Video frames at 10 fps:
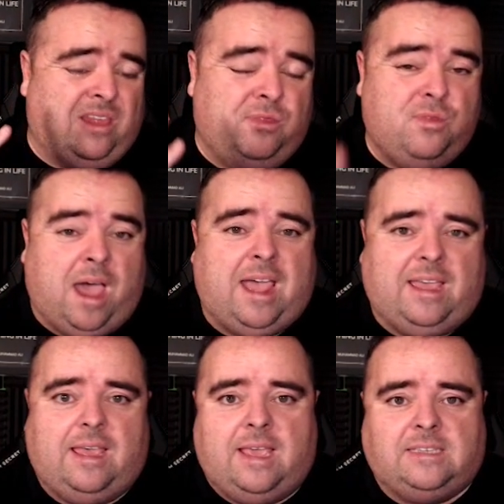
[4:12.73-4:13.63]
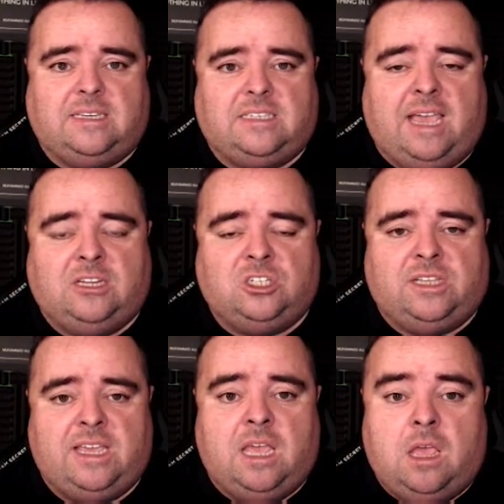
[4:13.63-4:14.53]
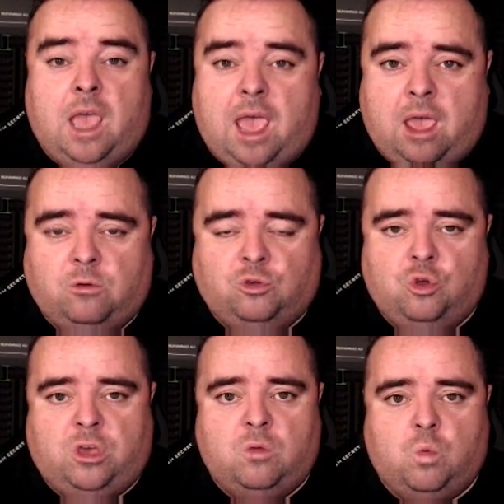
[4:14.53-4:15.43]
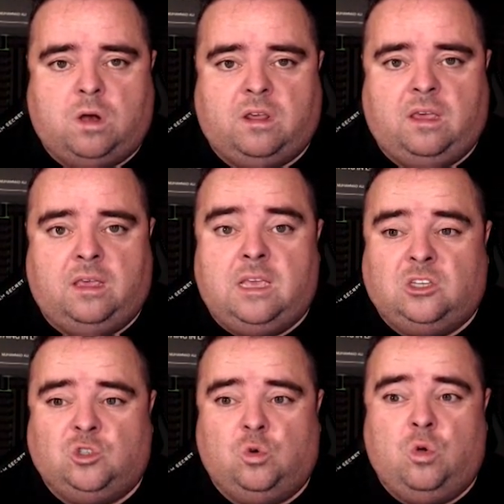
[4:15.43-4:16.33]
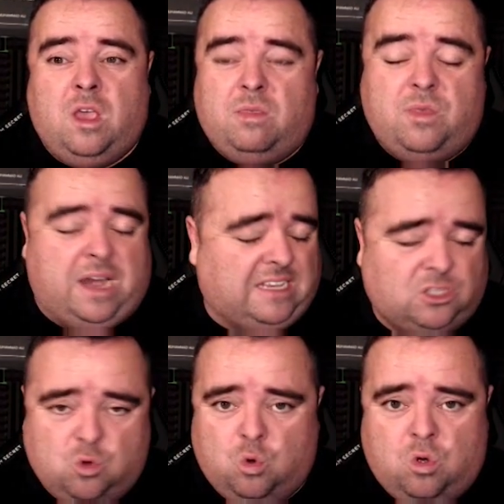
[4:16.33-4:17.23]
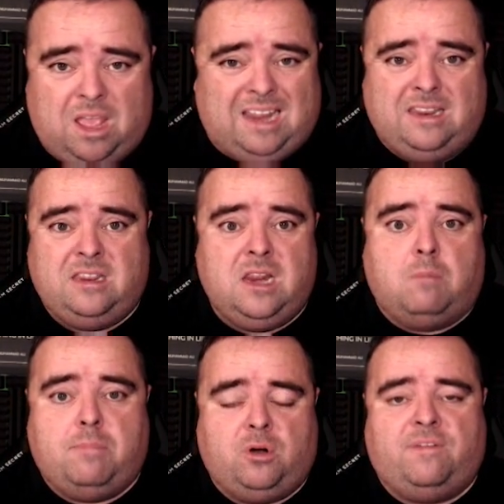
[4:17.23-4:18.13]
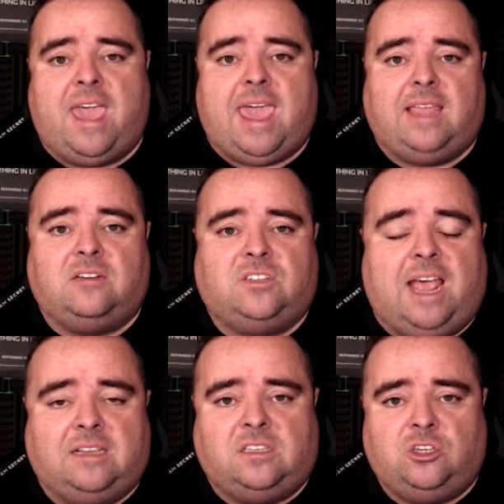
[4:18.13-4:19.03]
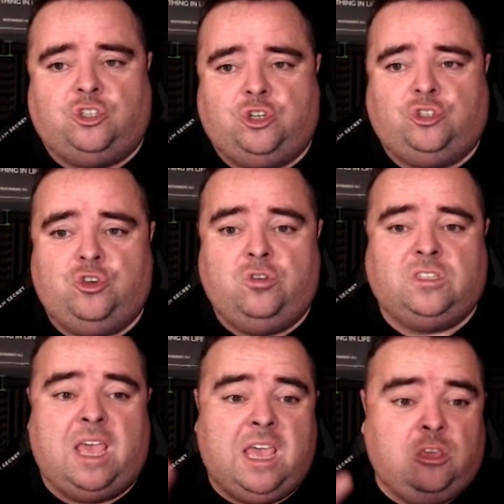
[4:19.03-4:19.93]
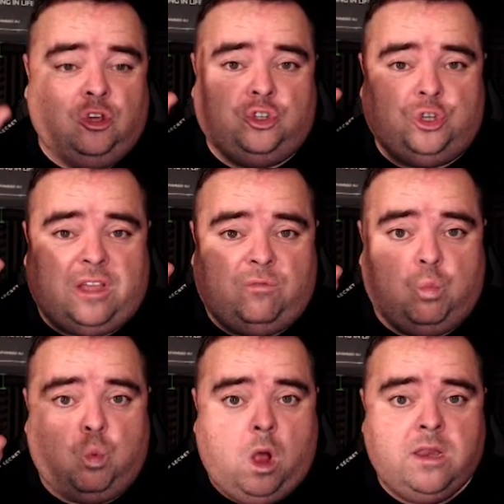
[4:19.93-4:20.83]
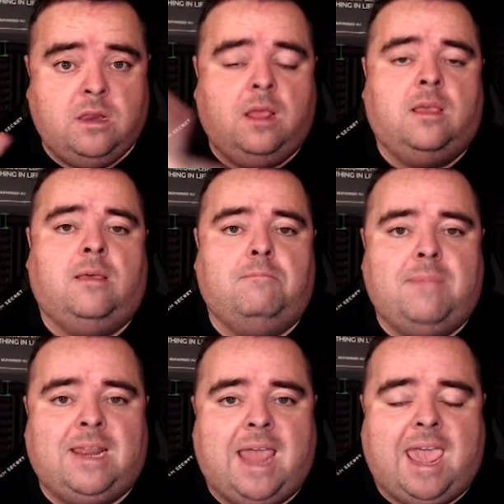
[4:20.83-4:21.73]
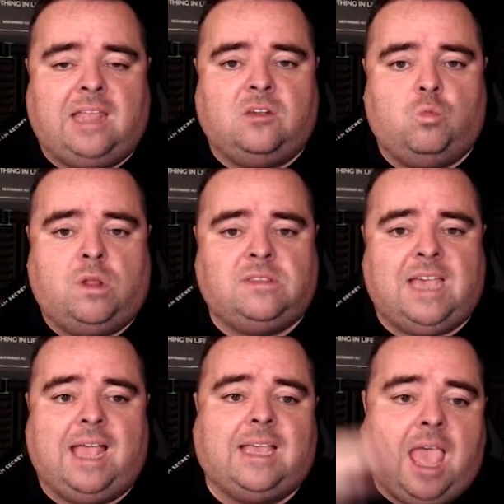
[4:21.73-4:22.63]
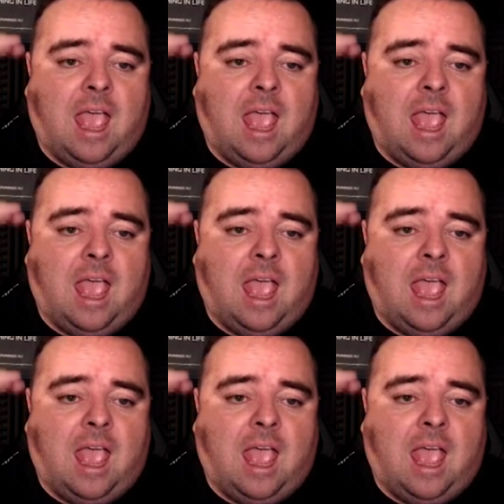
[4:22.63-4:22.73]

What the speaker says: That is essentially how you can work it. So there is no number of header tags that you should use. You should have one main header one tag,